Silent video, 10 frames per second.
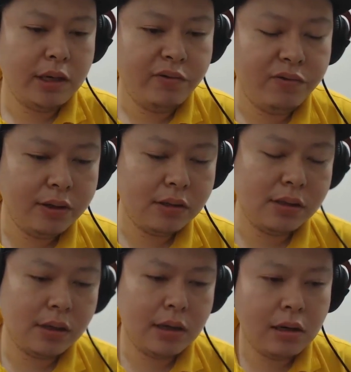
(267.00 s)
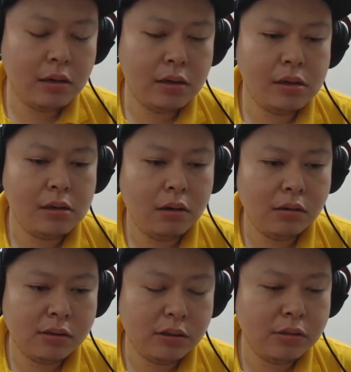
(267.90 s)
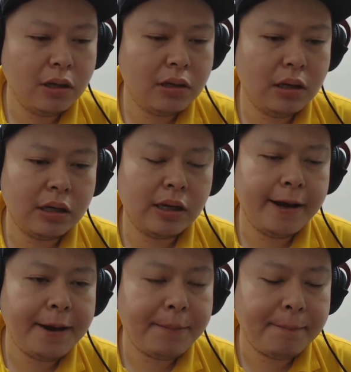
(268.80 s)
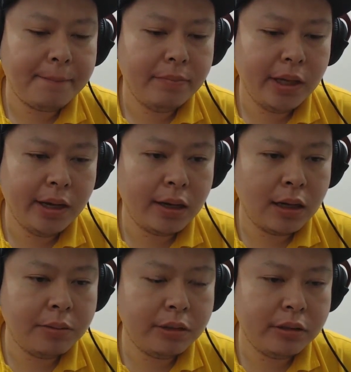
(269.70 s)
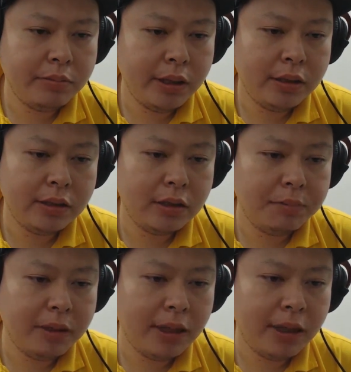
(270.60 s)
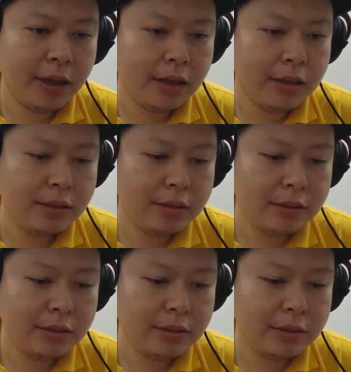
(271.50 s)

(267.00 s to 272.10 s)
My first account also got lucky and able to be in the top ten.